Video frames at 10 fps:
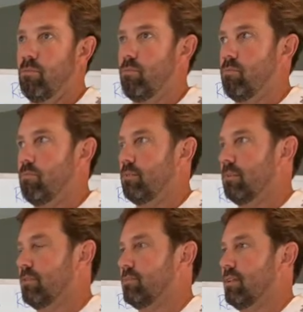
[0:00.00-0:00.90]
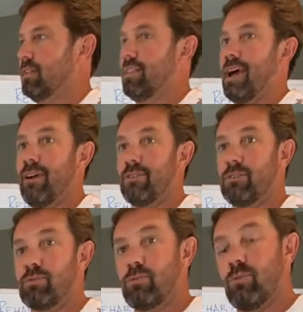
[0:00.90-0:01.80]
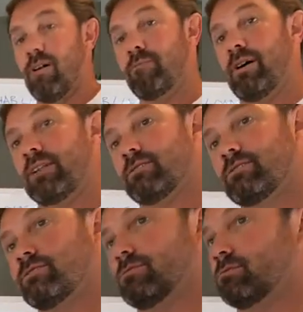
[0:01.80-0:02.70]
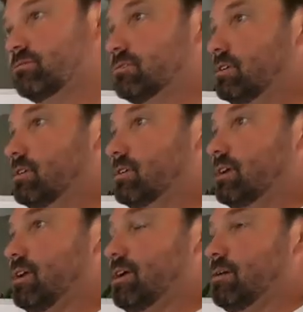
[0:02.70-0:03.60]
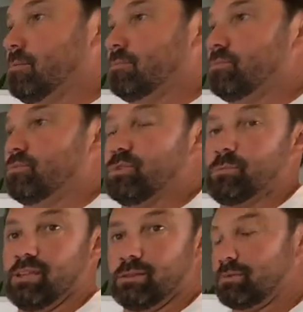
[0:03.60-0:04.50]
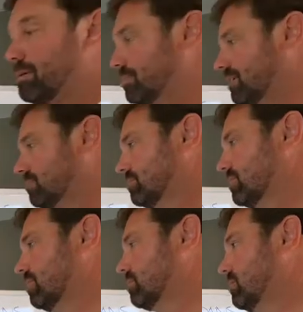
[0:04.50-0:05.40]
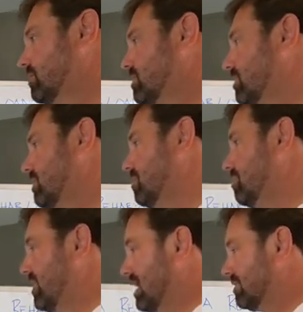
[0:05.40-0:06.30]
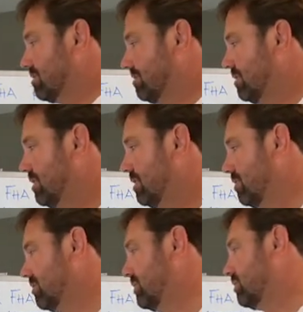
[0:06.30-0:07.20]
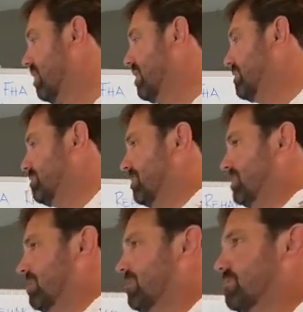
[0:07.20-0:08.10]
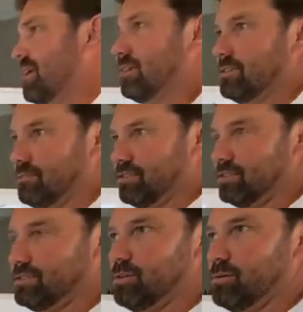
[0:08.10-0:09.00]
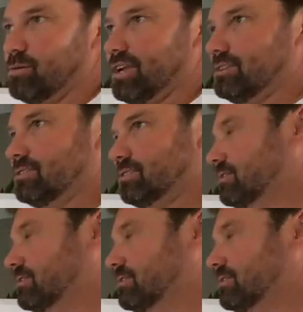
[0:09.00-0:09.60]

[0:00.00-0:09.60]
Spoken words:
will allow you 12 months to rebuild the property. So that's huge as well, especially if you're buying something that's lower priced,